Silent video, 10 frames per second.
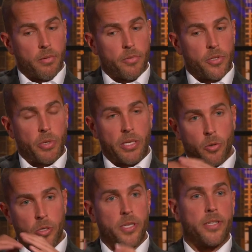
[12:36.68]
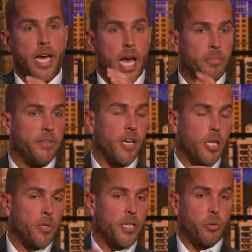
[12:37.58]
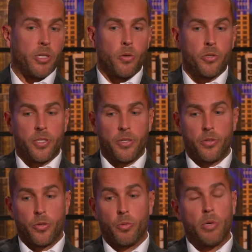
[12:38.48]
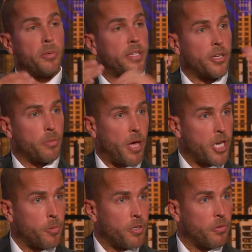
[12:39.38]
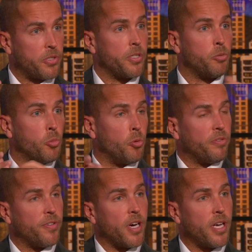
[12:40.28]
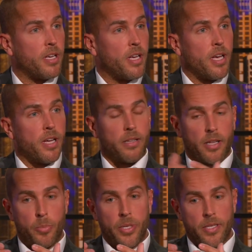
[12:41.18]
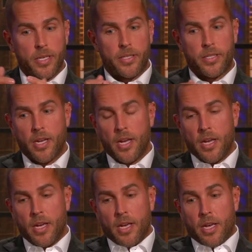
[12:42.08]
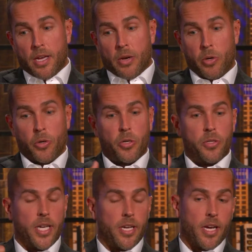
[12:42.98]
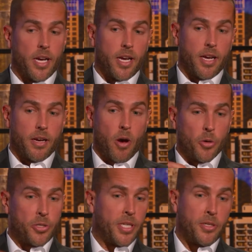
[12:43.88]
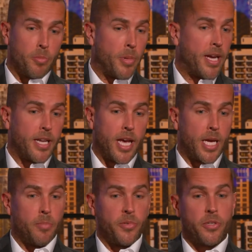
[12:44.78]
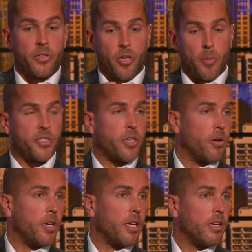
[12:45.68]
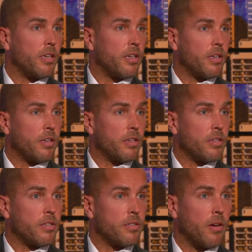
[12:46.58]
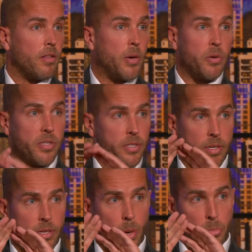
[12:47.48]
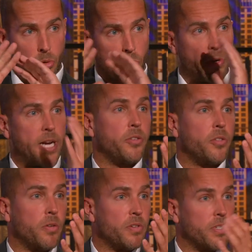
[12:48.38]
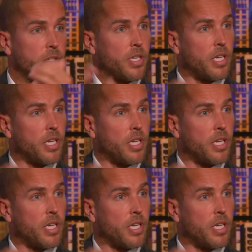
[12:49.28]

So we launched into app development. We launched into reputation management, which is Removify, another business. We also did hosting, domain names, cybersecurity. So there was a broad range of services.